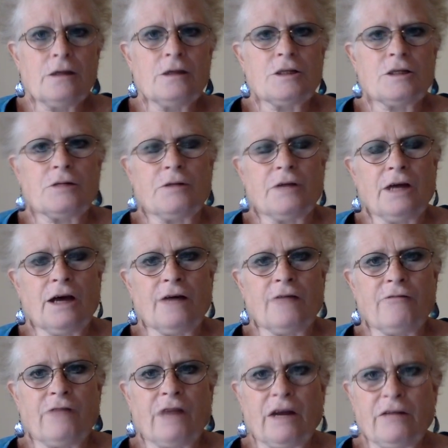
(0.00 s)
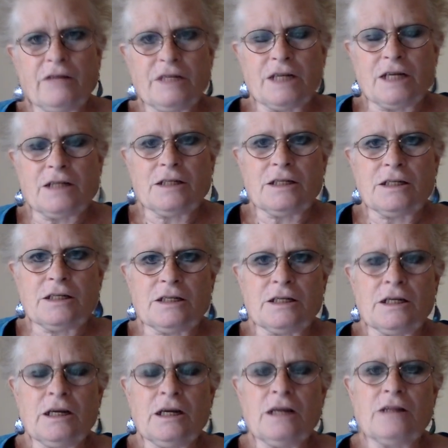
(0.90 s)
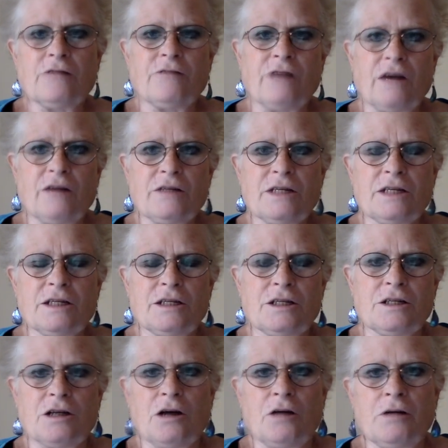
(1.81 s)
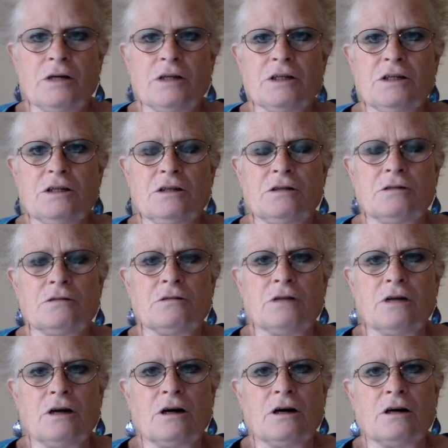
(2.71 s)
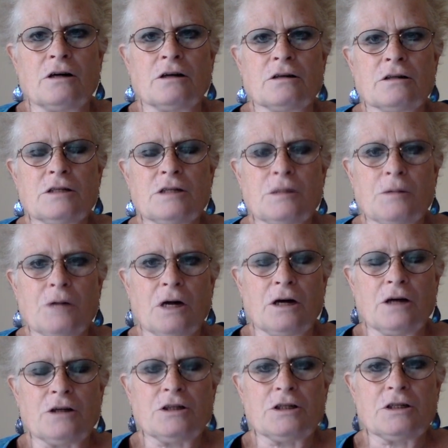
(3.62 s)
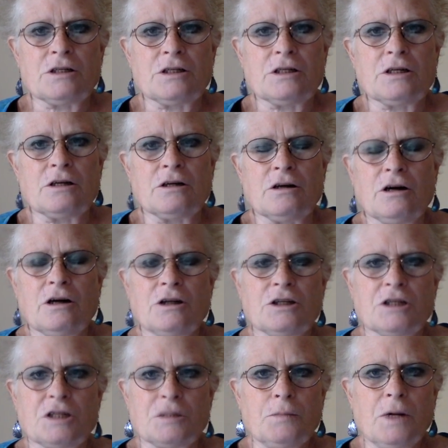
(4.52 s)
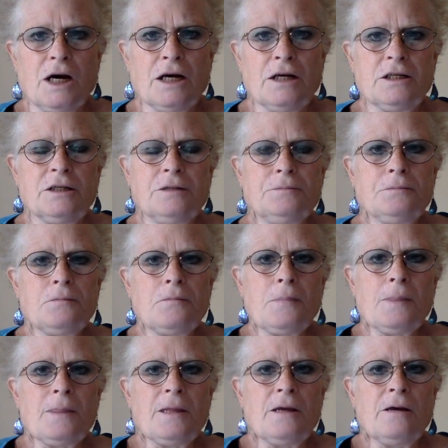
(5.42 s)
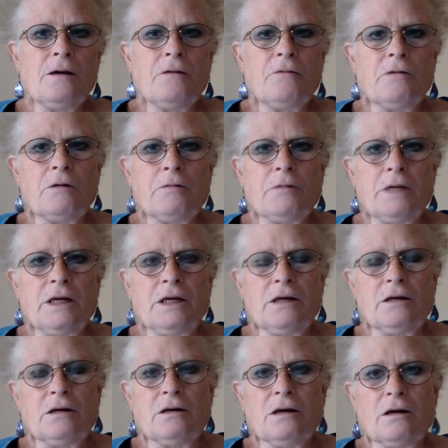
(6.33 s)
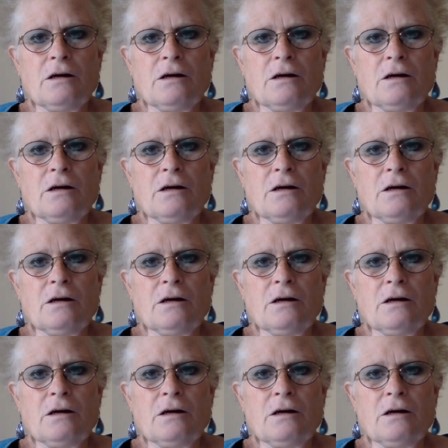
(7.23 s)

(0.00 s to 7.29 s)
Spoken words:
So we have 5 senses. The 5 senses go into our subconscious, unconscious mind, where we